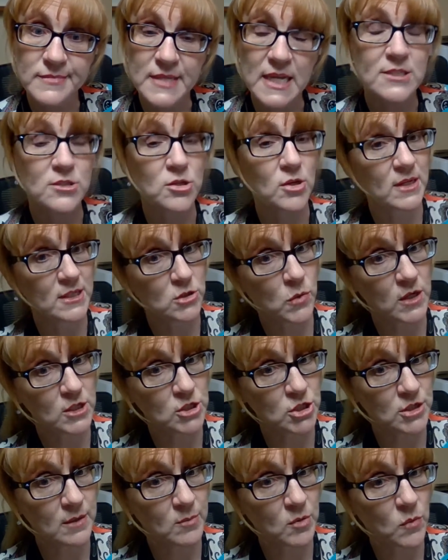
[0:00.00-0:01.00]
So that's
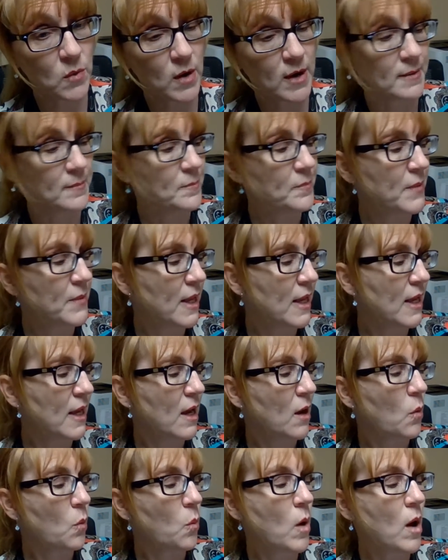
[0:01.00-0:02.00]
question number 1.
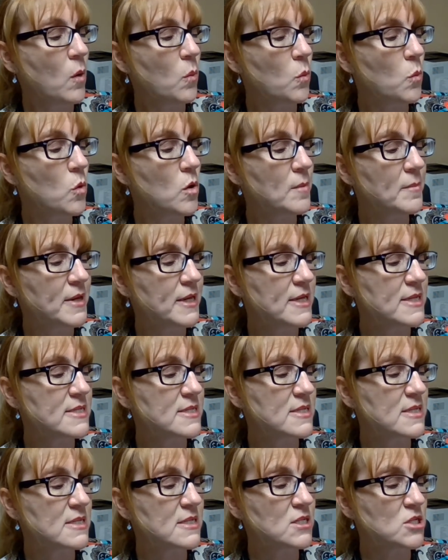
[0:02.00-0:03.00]
What woman
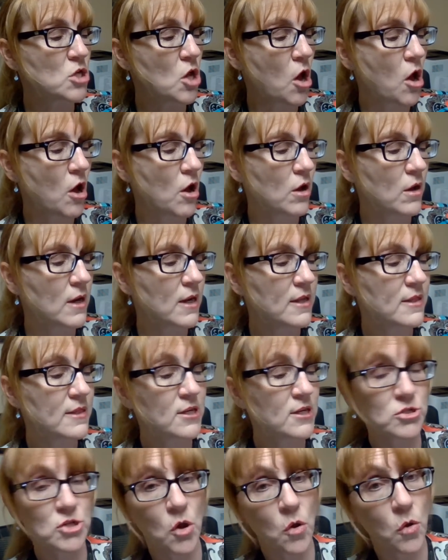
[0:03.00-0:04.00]
is the song
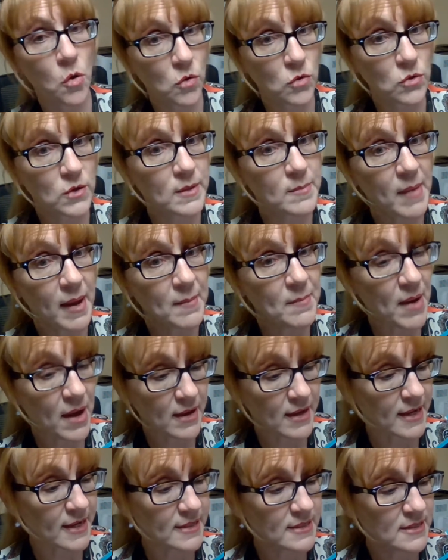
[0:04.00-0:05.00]
There's a Hole in My
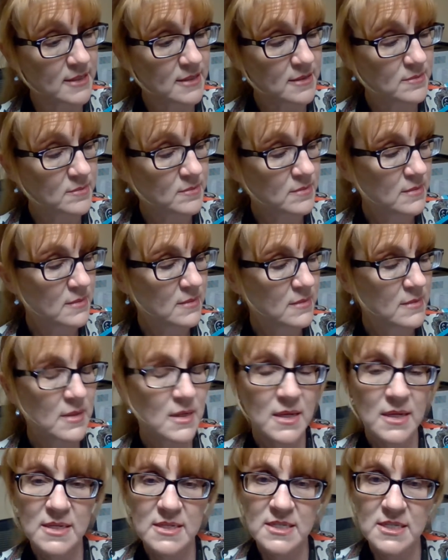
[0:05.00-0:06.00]
Bucket
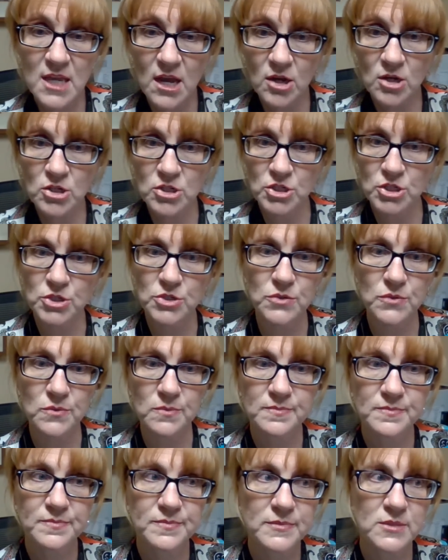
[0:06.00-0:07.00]
sung
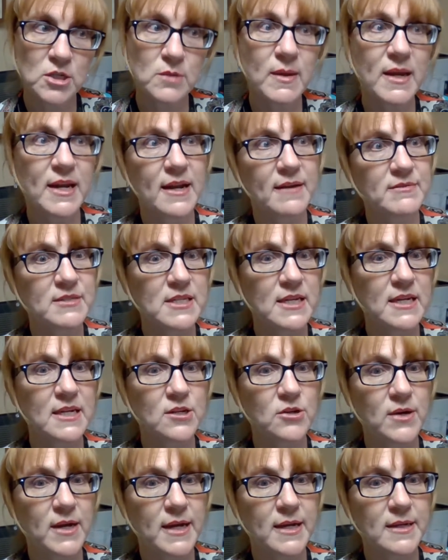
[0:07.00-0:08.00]
to? So you might have to sing it
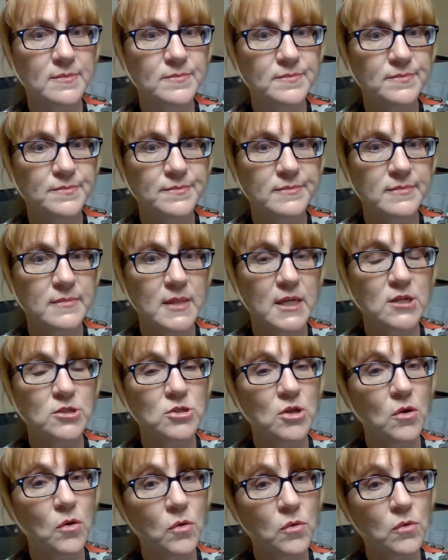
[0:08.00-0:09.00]
in your head. There's
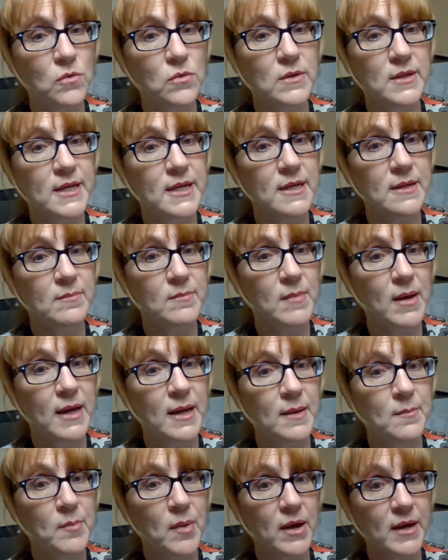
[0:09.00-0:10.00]
a hole in
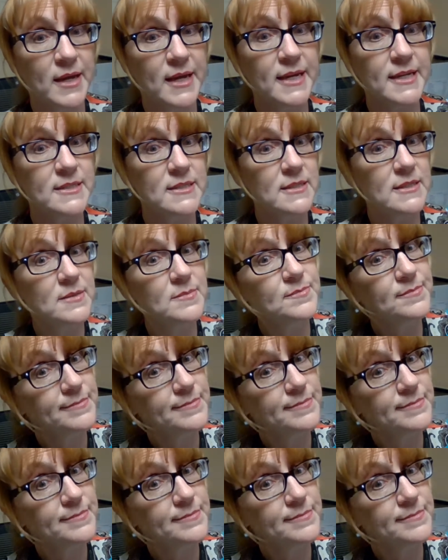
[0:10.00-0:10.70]
my bucket.